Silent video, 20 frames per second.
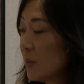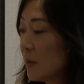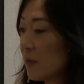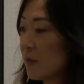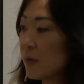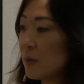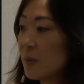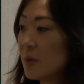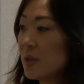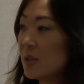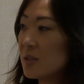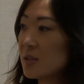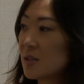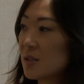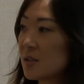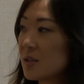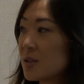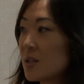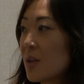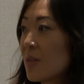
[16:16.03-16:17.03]
But for me, it's
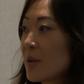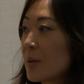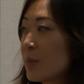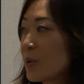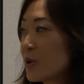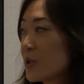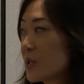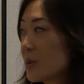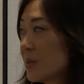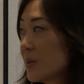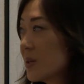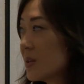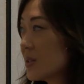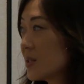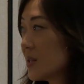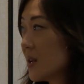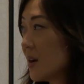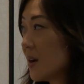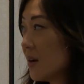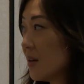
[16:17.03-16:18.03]
like there's nothing pushing me to
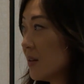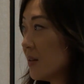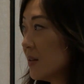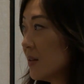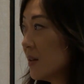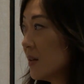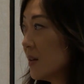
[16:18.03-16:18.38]
sell.